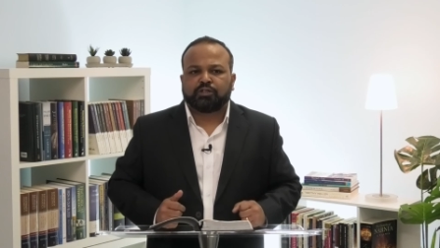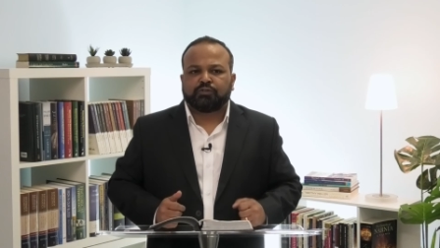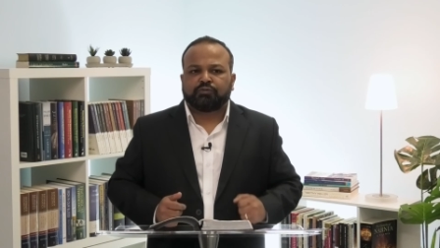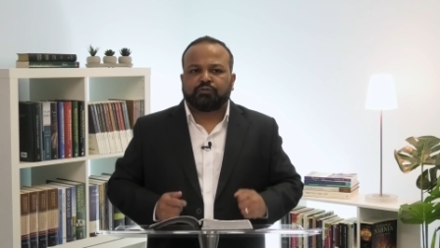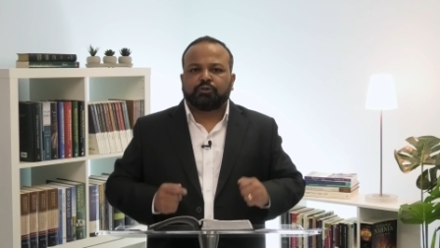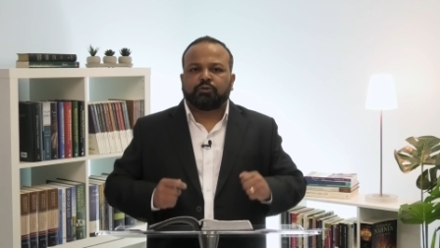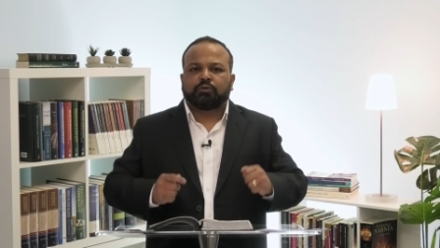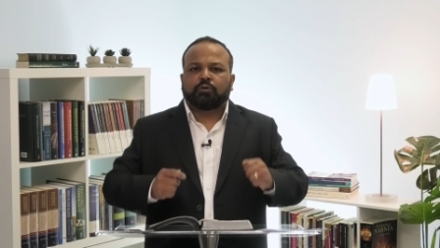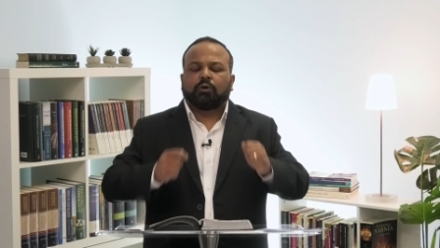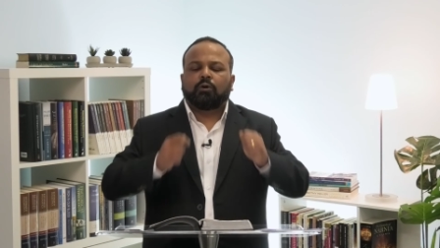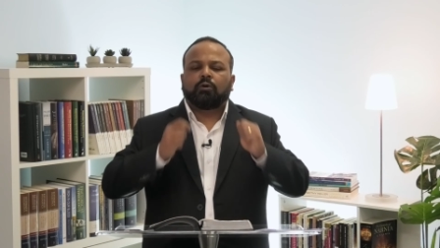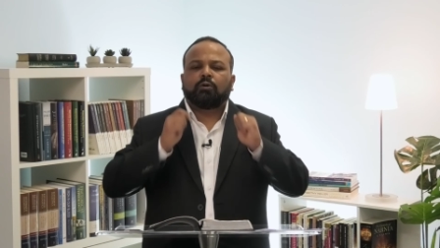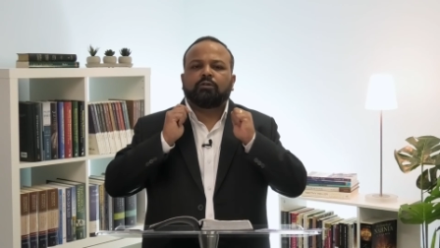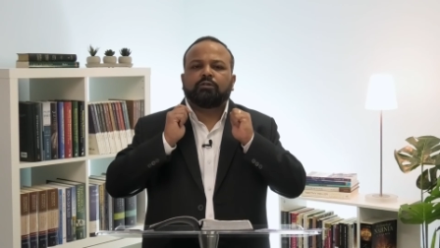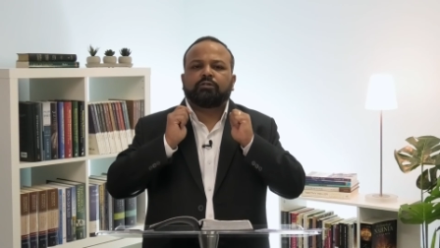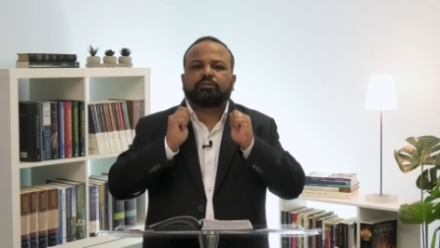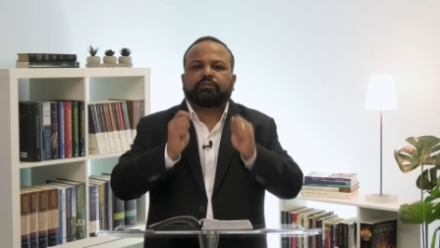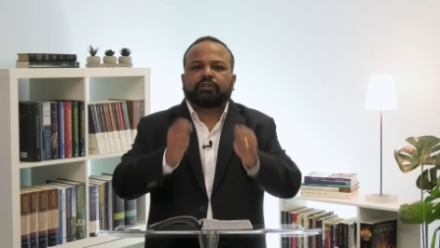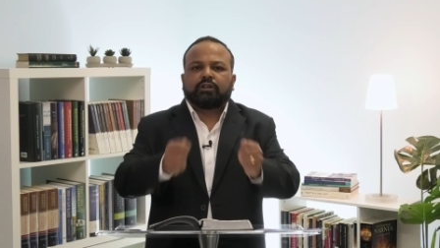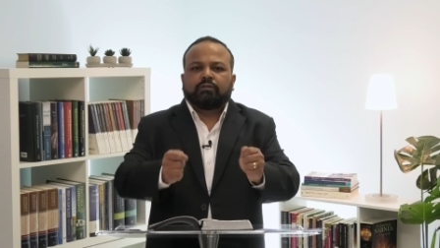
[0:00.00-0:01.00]
if you call
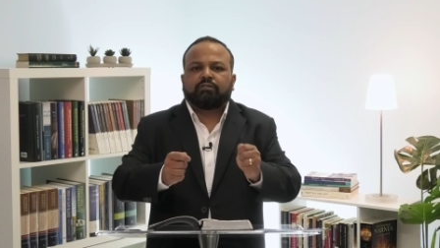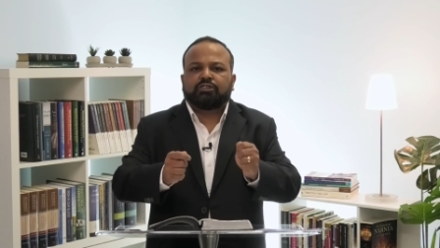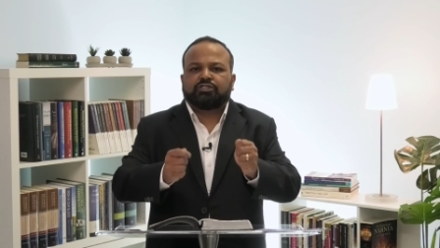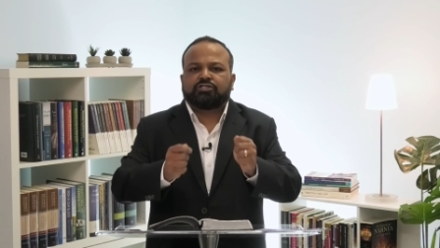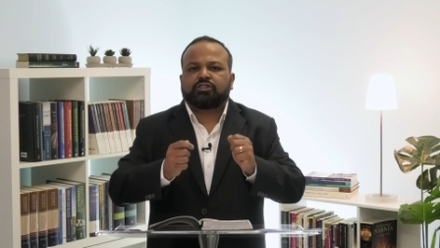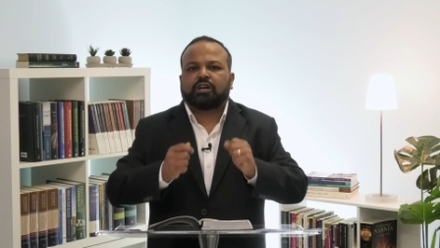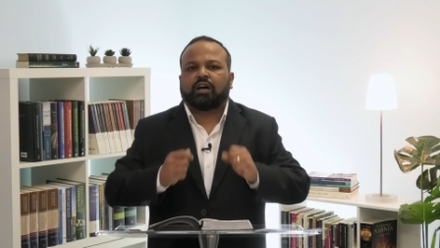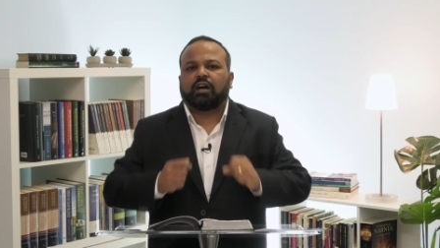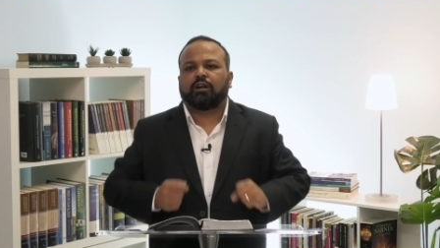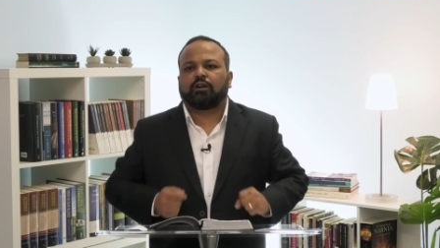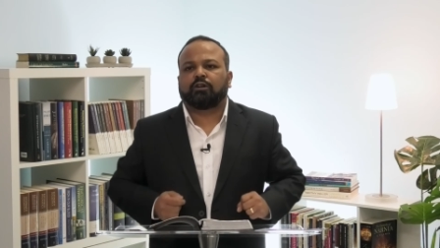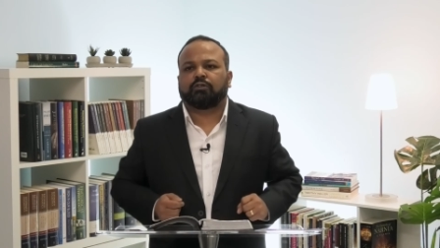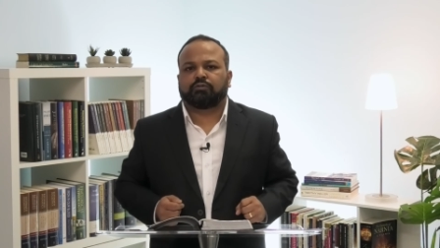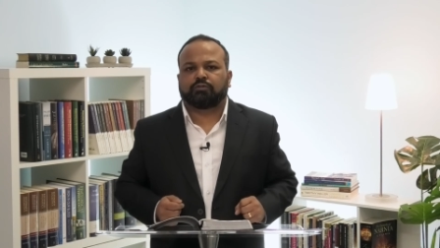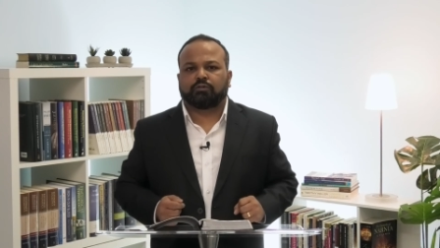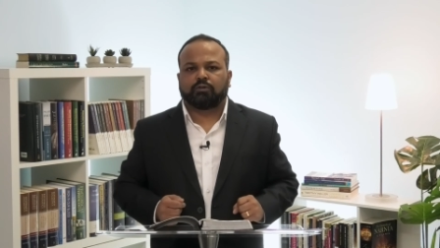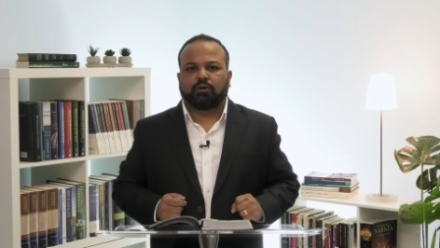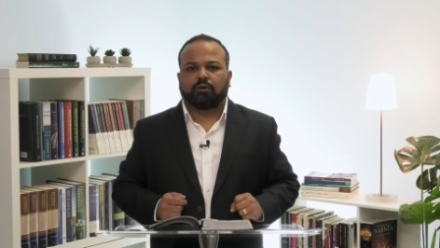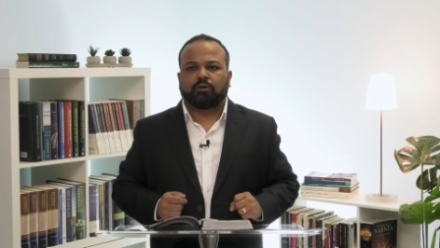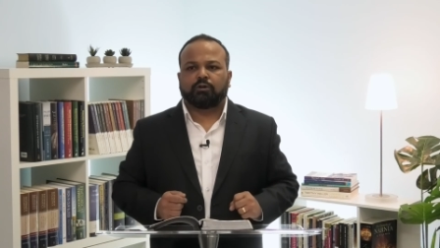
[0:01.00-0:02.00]
yourself the child
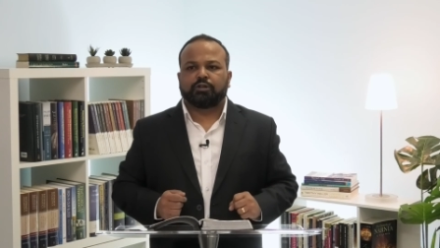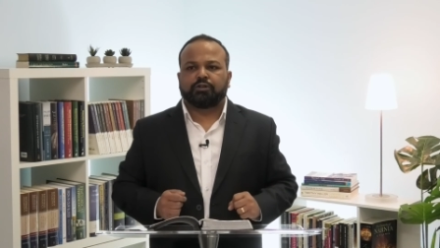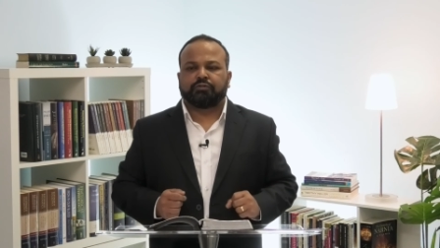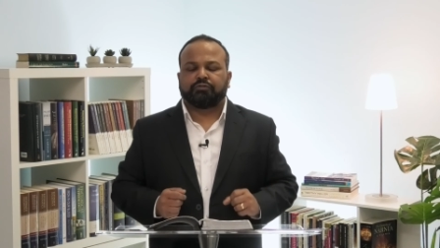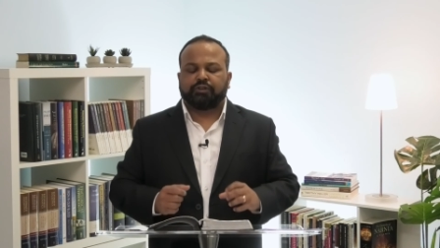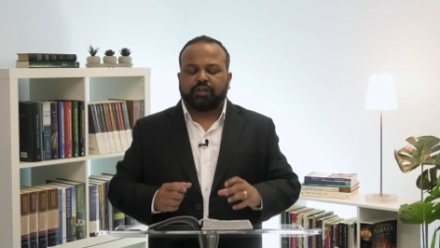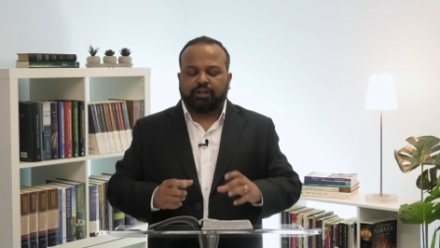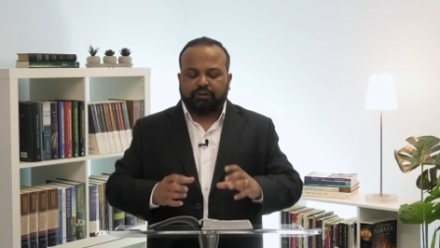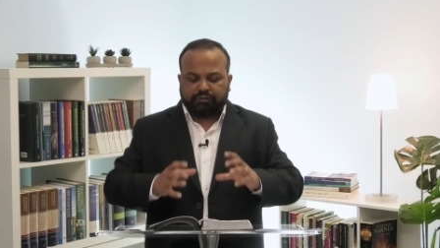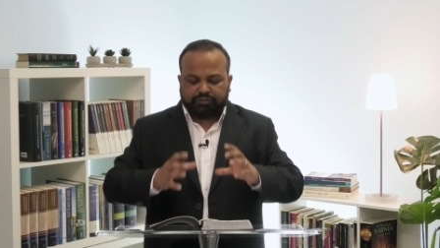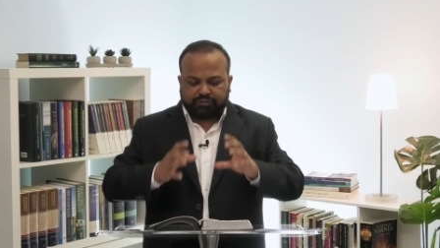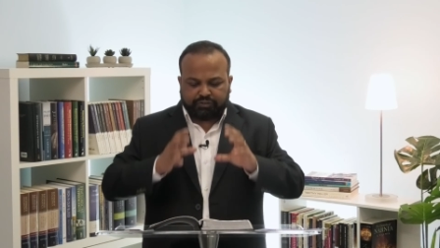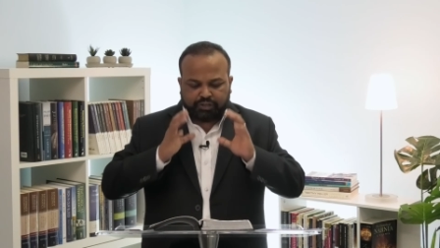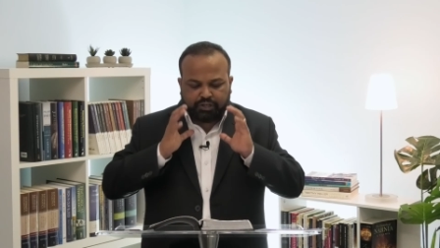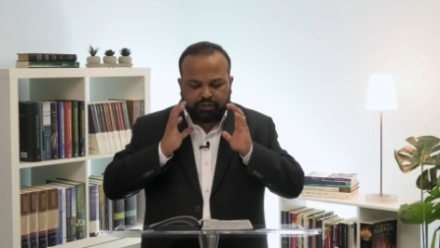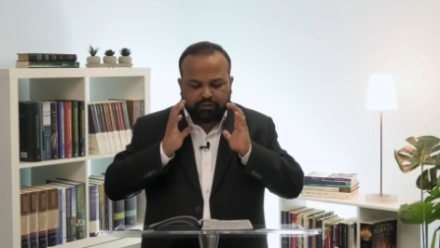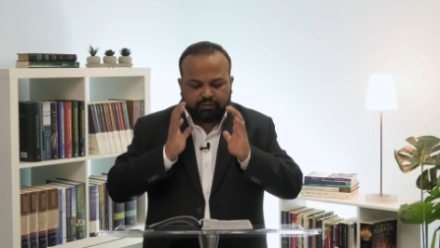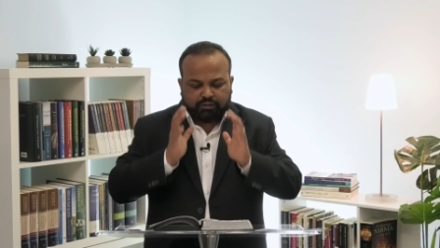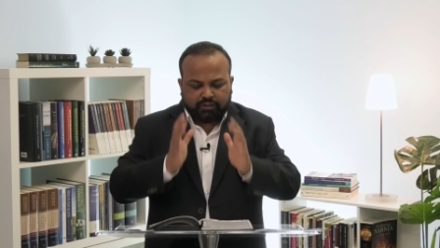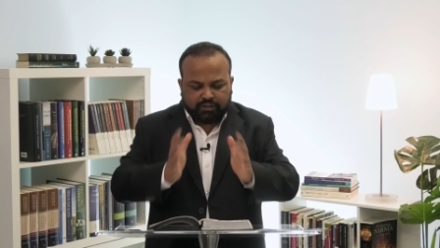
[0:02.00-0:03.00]
of God, if you have
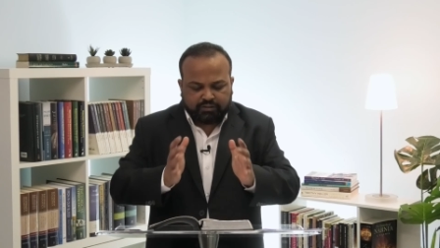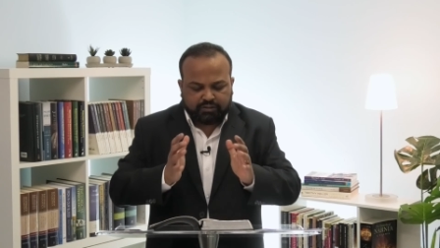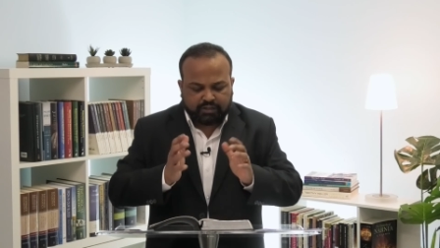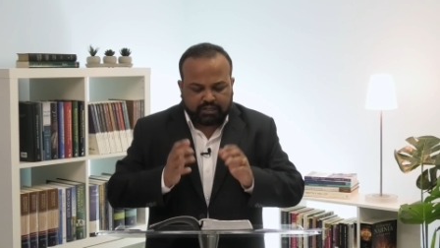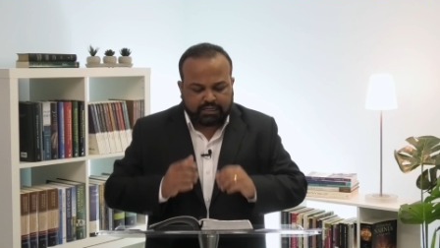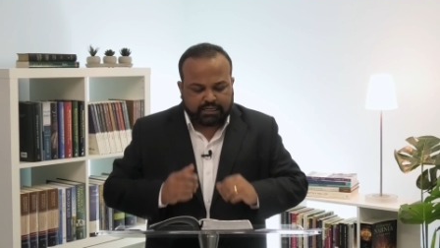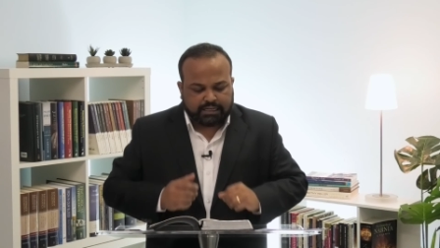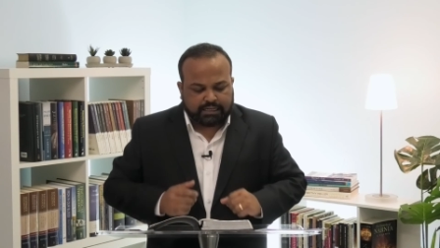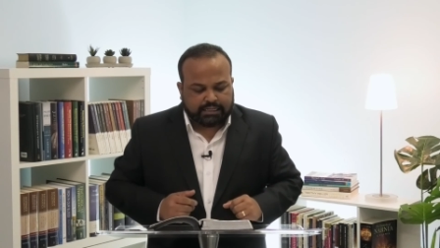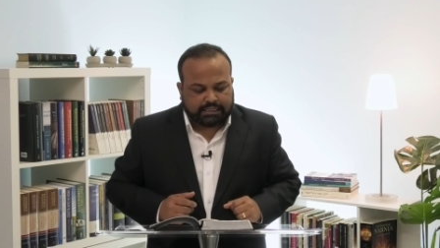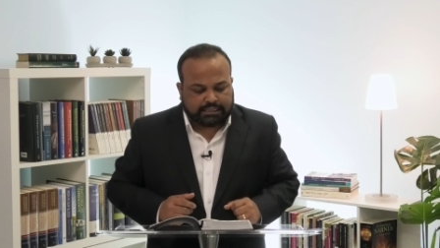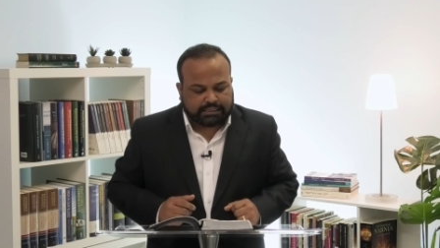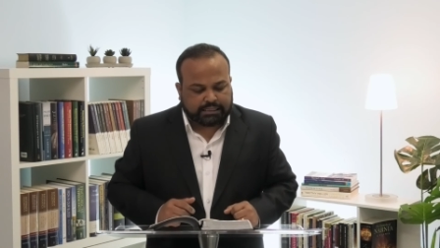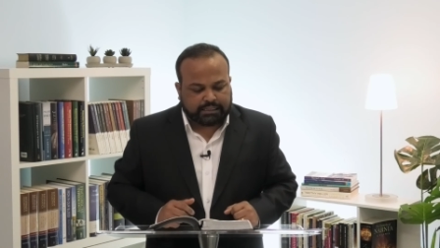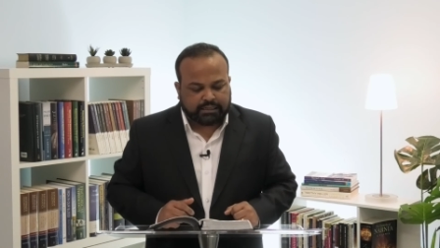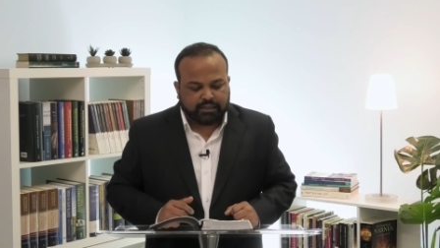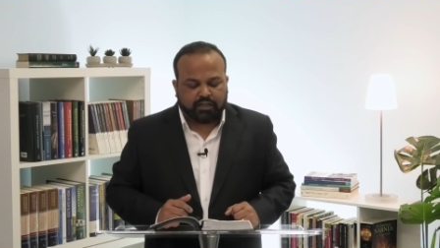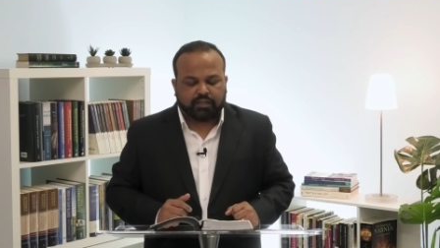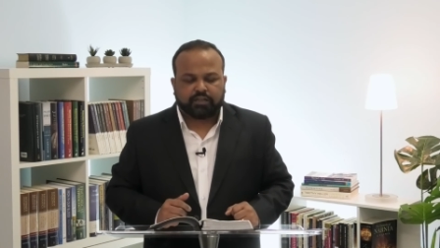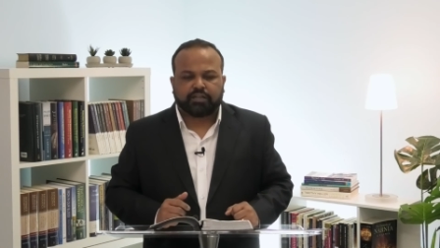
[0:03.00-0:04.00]
received this
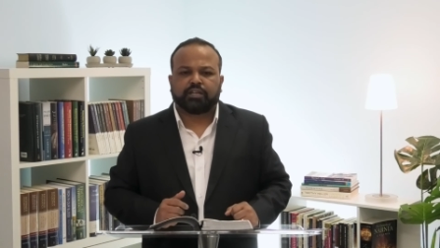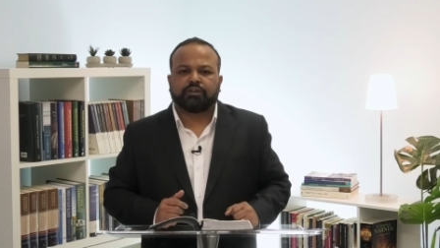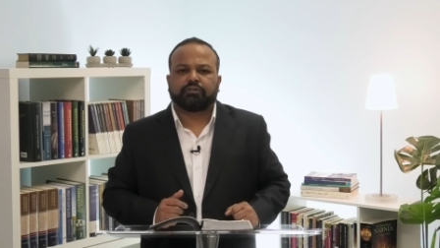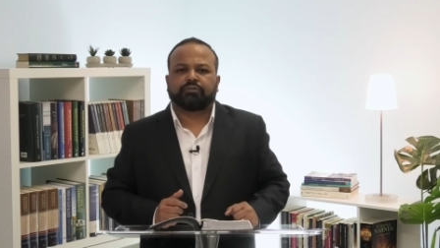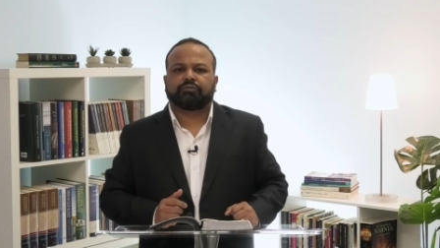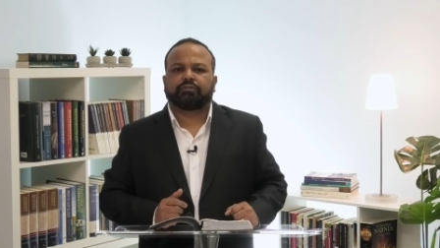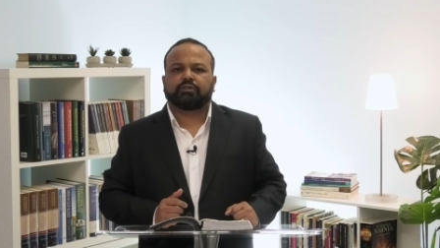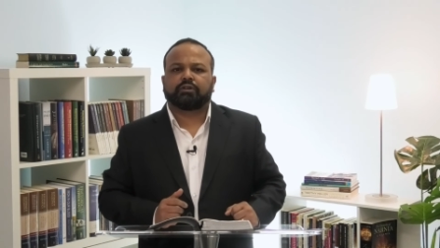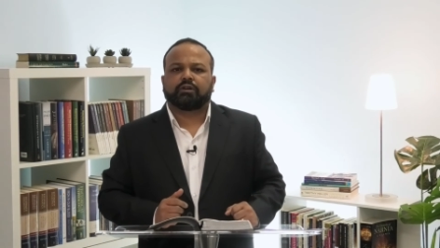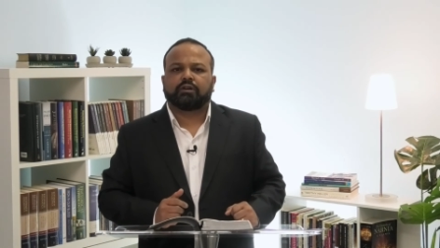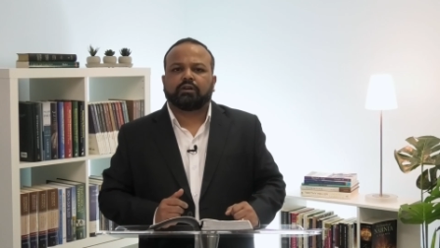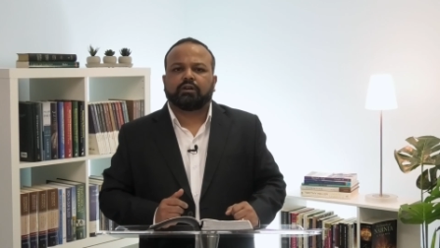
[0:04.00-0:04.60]
eternal gift,